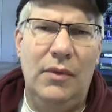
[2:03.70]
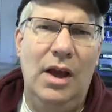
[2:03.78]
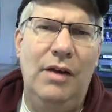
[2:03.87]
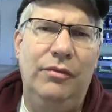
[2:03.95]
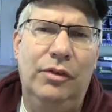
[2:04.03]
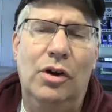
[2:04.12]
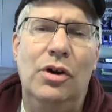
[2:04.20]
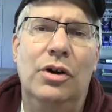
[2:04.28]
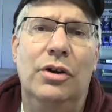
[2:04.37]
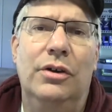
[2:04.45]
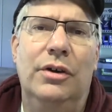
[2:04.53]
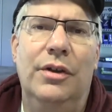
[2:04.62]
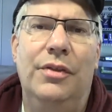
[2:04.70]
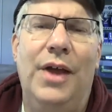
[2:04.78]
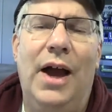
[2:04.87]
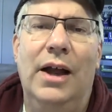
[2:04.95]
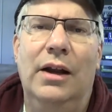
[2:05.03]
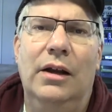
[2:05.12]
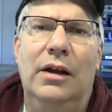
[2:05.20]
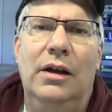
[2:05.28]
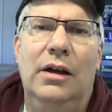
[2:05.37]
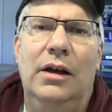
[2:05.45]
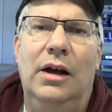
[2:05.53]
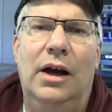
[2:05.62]
I've learned that
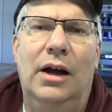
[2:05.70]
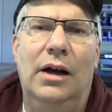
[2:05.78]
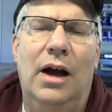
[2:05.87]
uh,